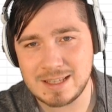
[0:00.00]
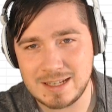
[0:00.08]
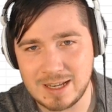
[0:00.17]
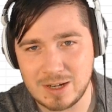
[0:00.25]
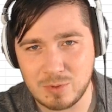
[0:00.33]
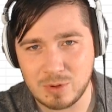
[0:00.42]

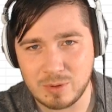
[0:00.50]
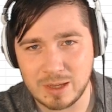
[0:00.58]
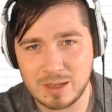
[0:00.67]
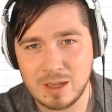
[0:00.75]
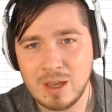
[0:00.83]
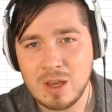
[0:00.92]
data real
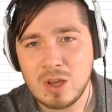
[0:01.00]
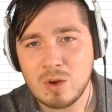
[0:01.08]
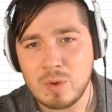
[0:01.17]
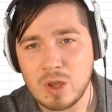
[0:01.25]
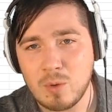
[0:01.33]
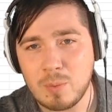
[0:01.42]
quick.
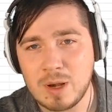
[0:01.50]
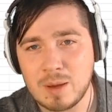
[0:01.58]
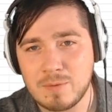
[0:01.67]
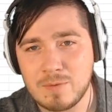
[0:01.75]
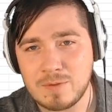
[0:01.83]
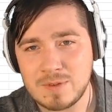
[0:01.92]
We opened
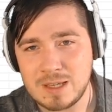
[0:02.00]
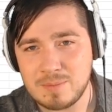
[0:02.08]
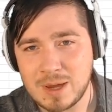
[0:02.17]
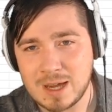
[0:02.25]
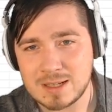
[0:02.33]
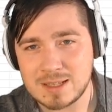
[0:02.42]
up 15
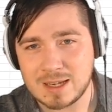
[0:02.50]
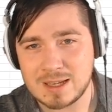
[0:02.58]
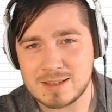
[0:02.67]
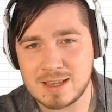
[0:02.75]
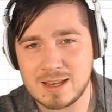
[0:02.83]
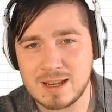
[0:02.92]
packs, like I
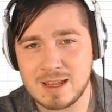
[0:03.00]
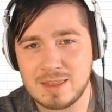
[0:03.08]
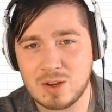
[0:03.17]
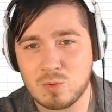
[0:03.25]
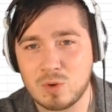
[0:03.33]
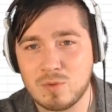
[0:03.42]
said, and
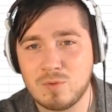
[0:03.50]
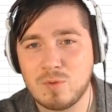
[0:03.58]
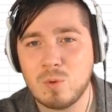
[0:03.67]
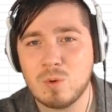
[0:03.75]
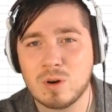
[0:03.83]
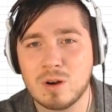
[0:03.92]
there were
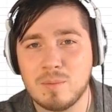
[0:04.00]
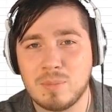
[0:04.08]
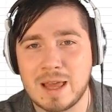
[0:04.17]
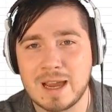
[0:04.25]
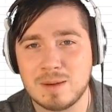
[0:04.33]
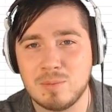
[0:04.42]
4
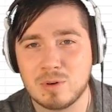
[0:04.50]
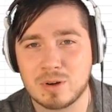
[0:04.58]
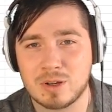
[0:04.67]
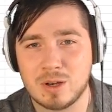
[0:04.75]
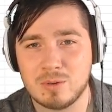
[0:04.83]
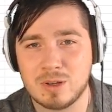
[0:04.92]
black border
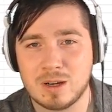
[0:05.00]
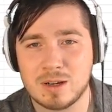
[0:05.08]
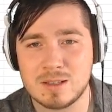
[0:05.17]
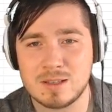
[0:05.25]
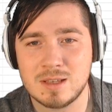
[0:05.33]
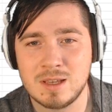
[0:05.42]
code
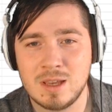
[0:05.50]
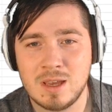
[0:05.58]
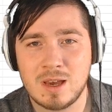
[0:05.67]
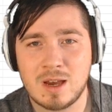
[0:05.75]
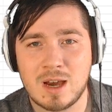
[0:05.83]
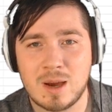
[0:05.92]
cards.
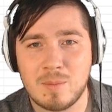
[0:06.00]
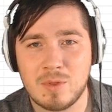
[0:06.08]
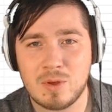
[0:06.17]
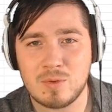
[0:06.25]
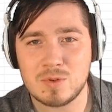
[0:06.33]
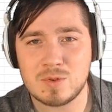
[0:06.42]

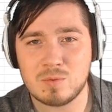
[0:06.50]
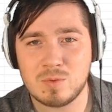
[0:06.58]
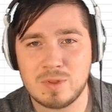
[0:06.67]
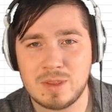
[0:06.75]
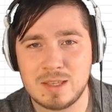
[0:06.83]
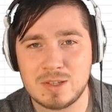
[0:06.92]

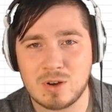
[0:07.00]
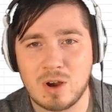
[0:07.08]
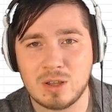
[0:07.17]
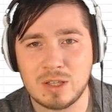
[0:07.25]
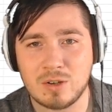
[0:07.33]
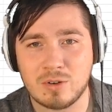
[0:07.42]
These are
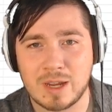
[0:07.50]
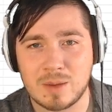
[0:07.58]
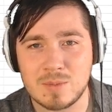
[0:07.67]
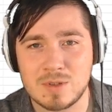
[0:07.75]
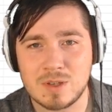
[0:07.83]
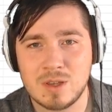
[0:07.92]
all in
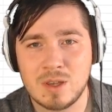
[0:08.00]
grams.